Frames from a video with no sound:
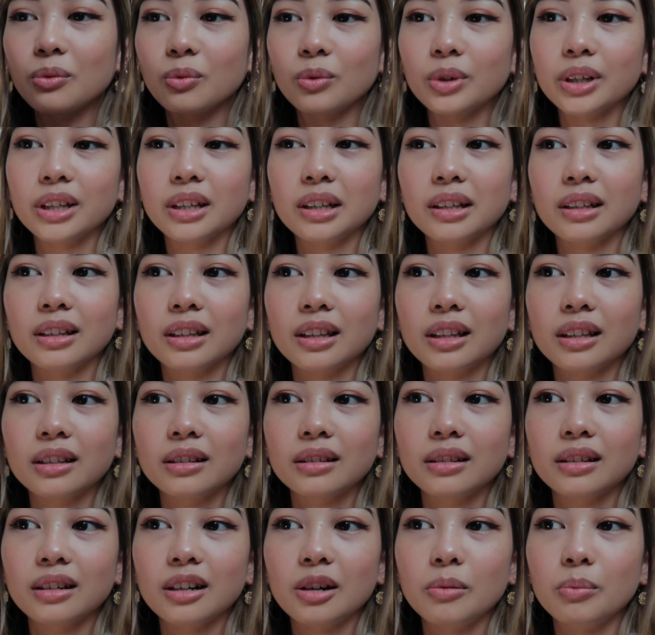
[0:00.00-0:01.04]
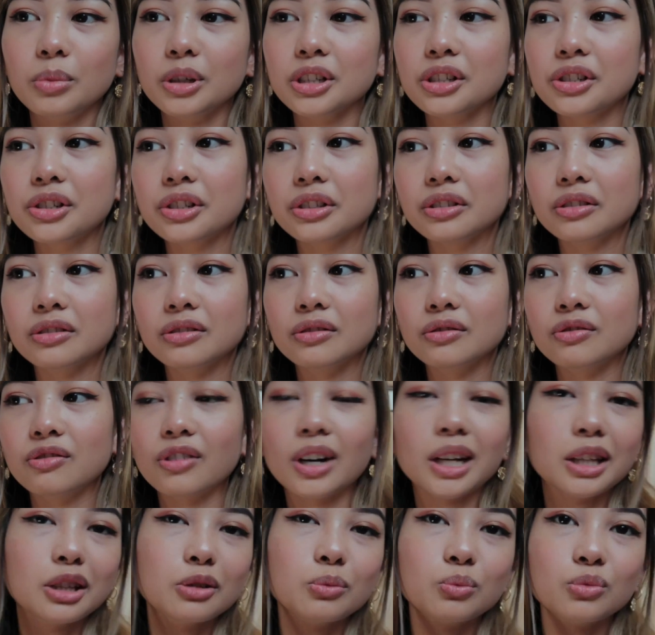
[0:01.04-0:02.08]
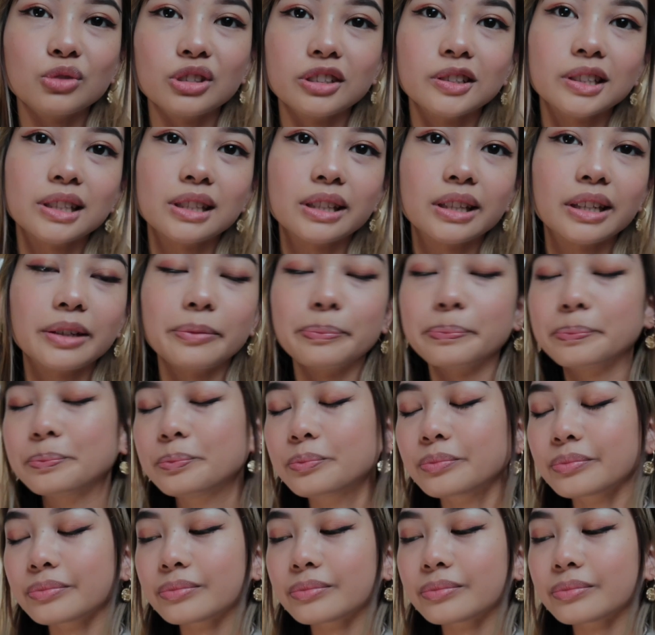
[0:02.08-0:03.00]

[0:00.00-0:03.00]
with a bunch of random words in them.